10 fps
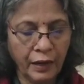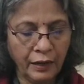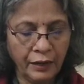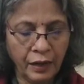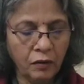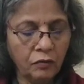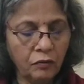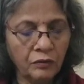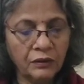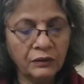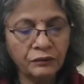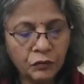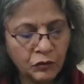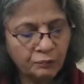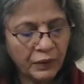And now
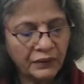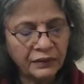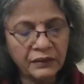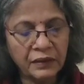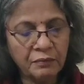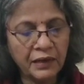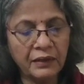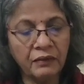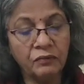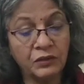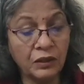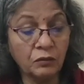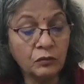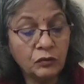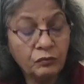few spices I'm adding, which are
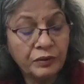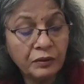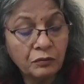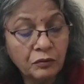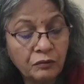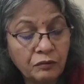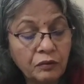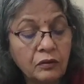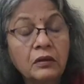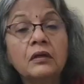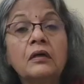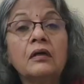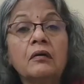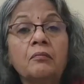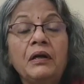also very good for
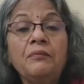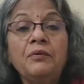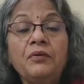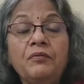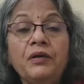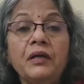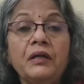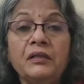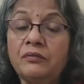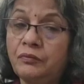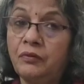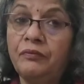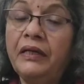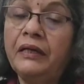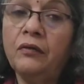blood purification, for
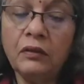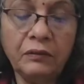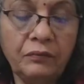weight loss.